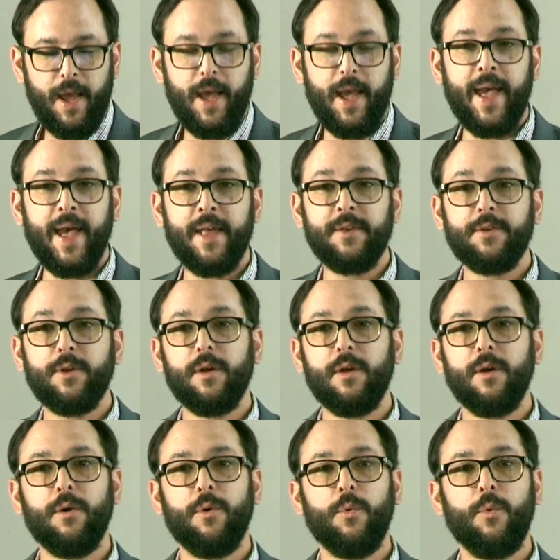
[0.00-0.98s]
And
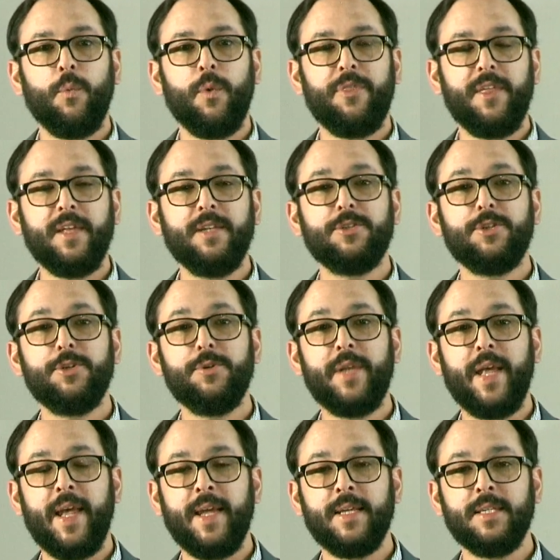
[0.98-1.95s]
within 2
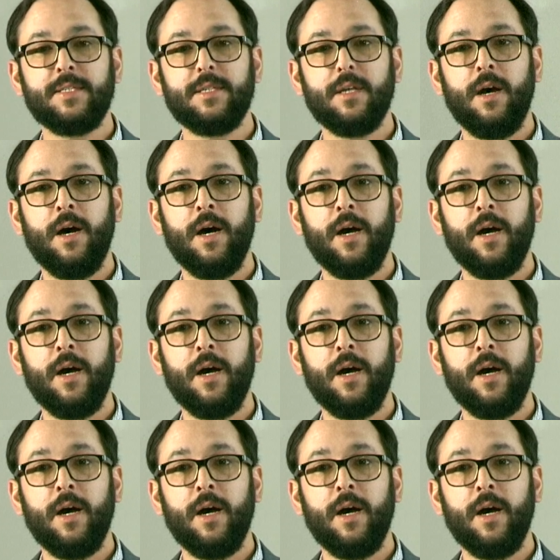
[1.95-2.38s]
days,